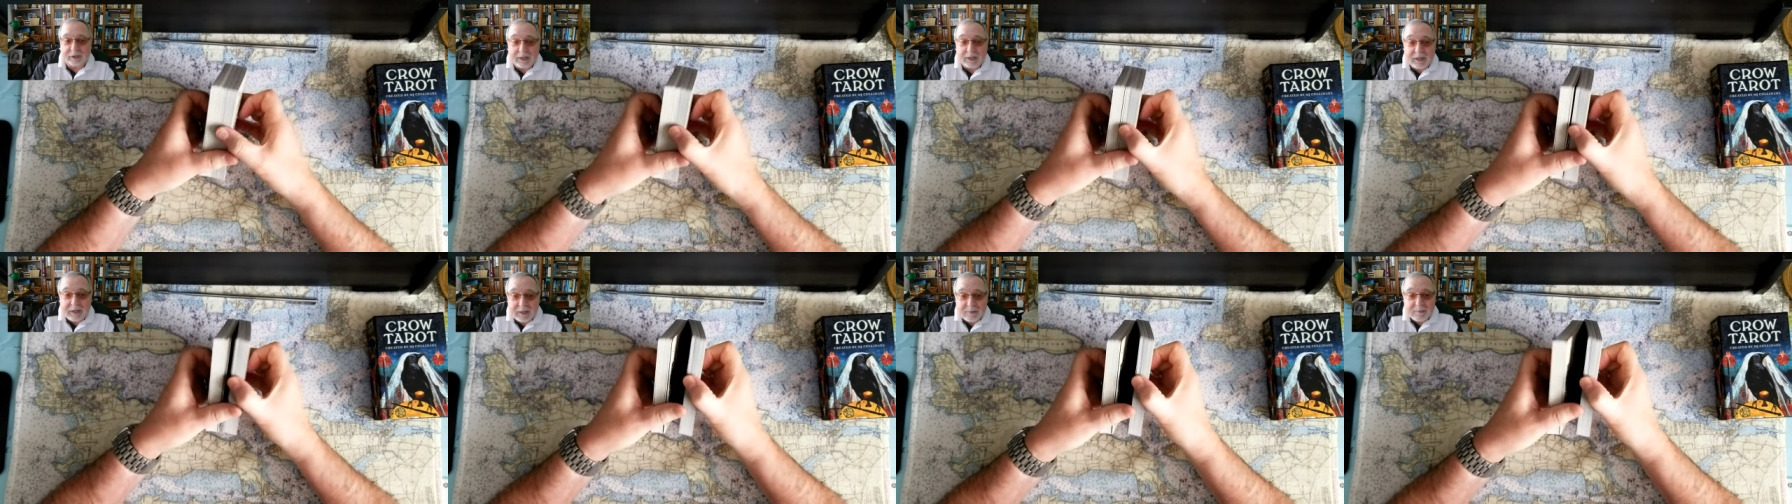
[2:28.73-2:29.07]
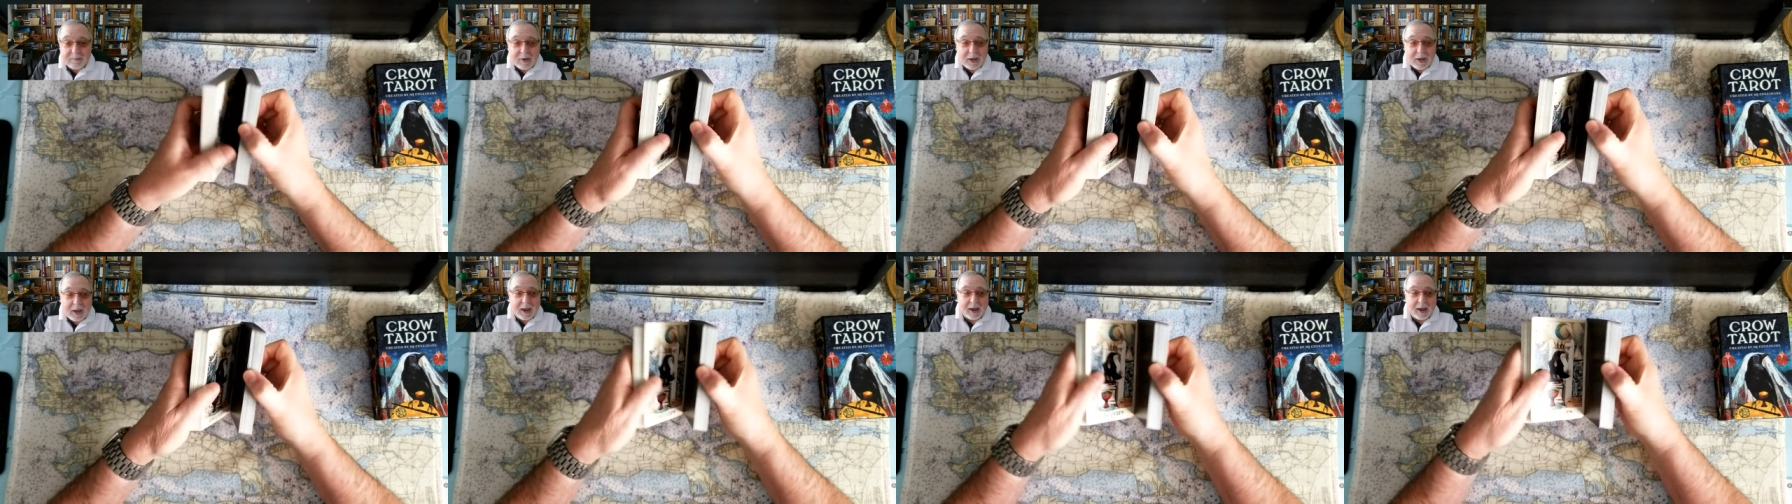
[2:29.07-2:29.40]

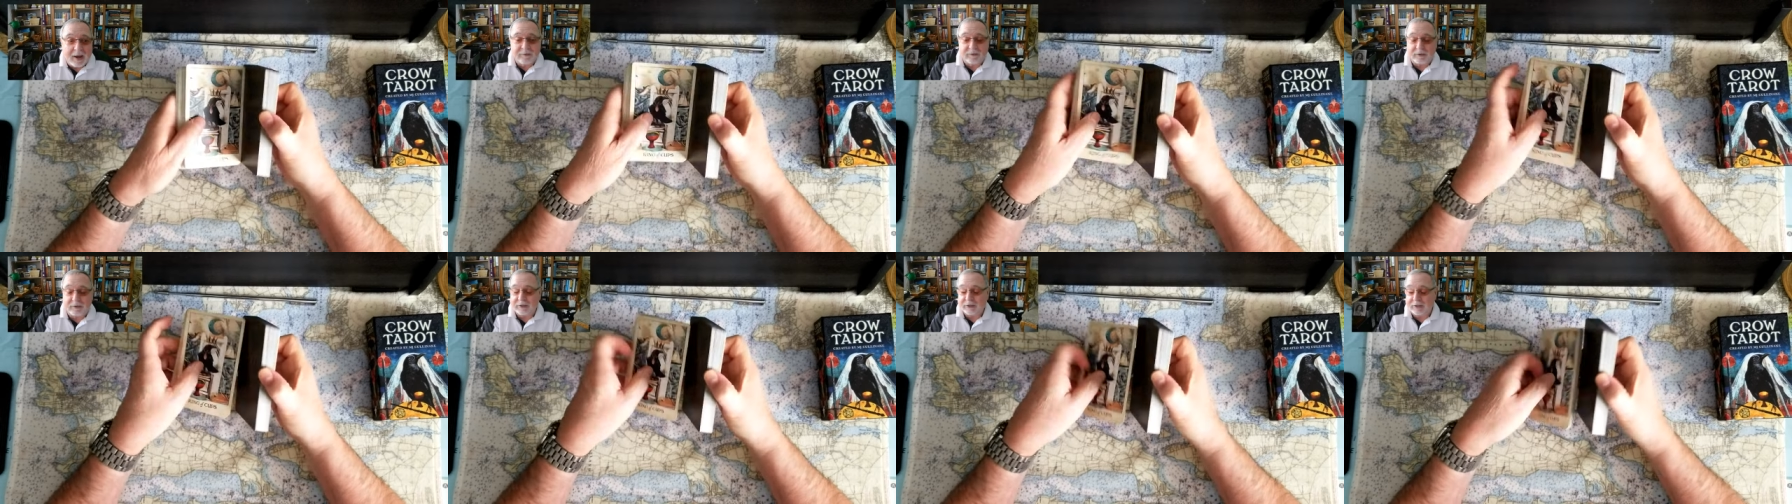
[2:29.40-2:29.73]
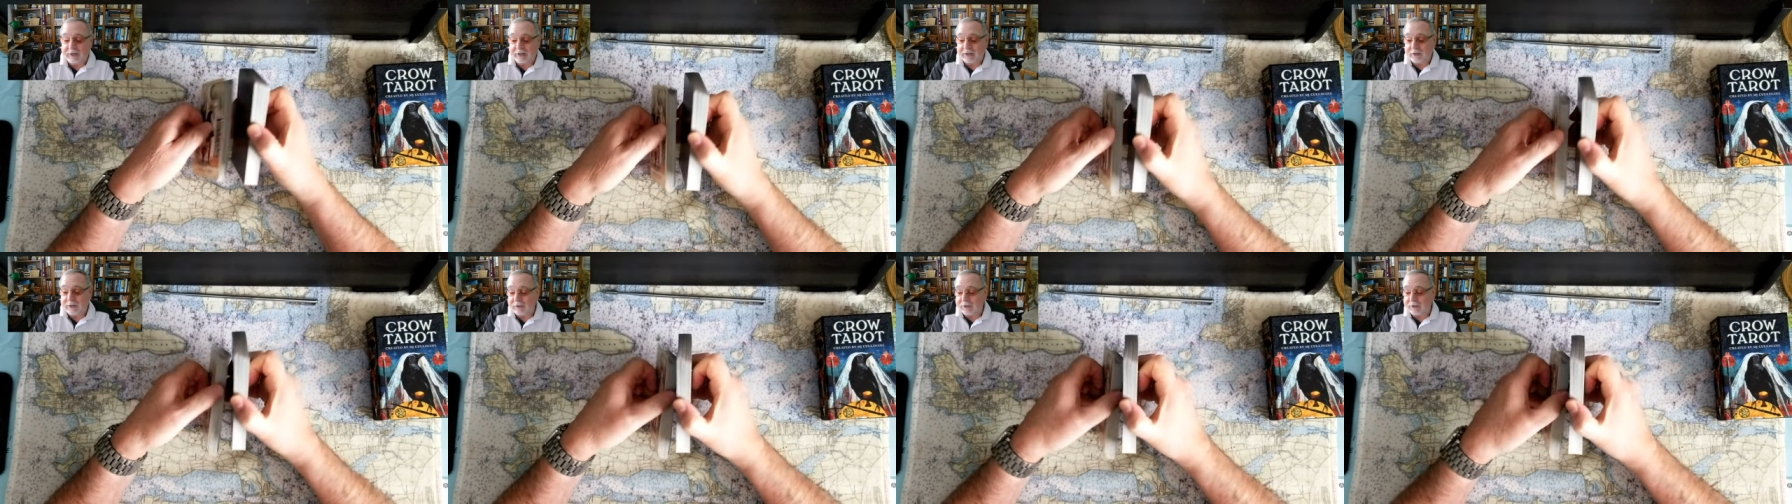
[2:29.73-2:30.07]
scheme and for the
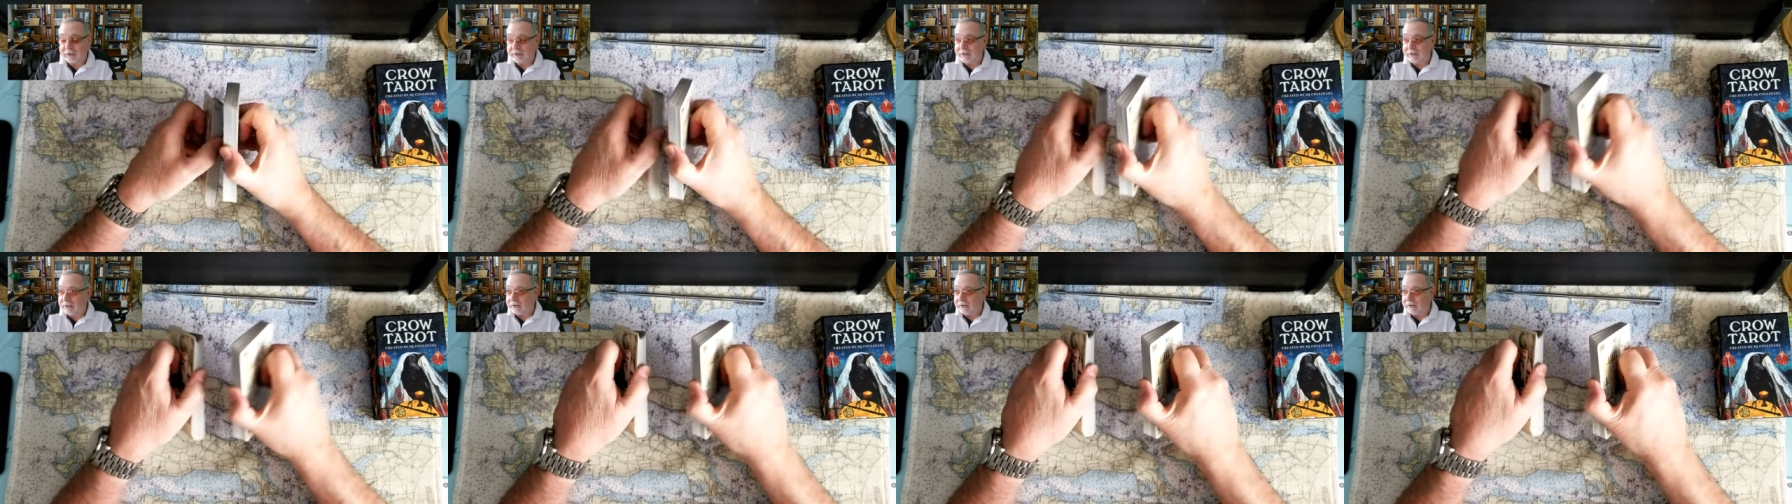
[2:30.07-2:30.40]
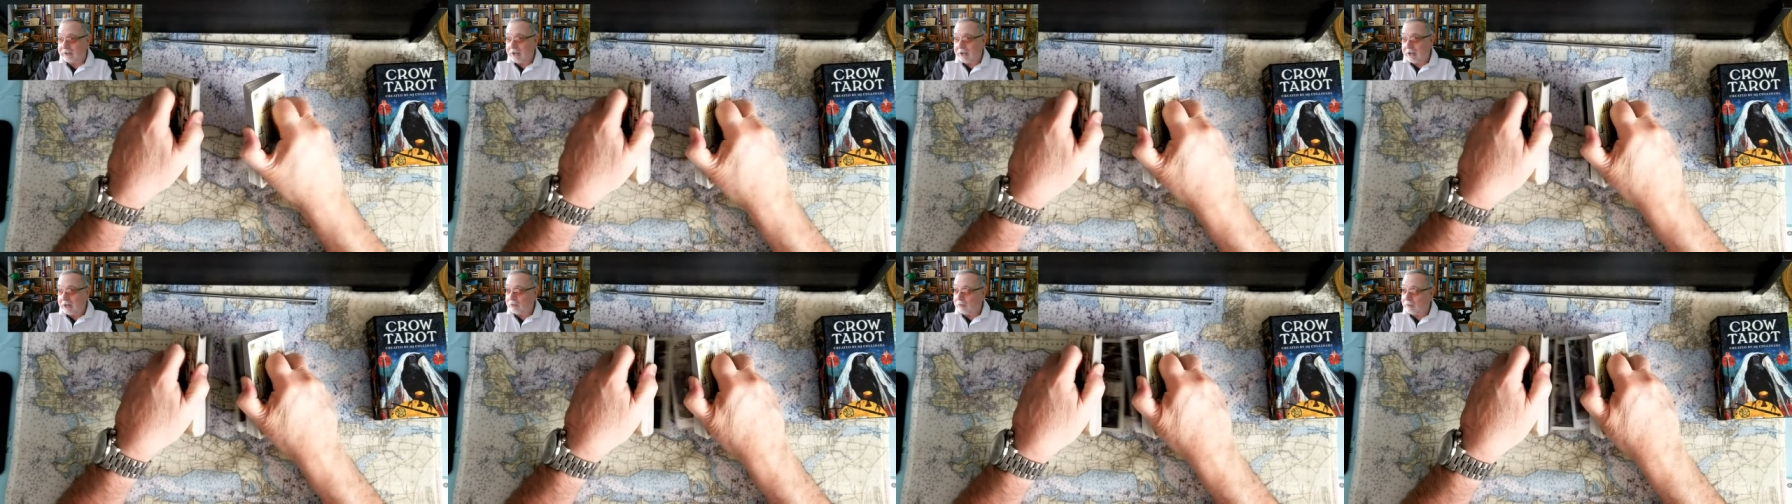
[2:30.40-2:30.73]
January
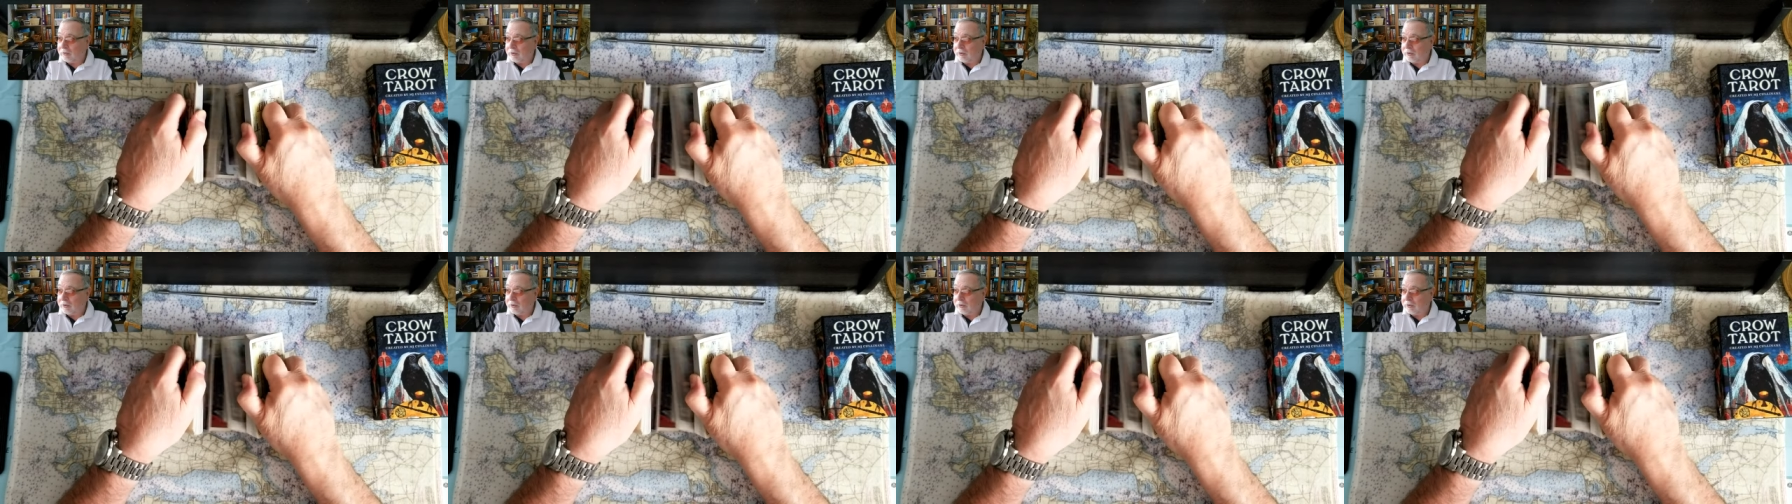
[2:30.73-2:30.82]
sixth,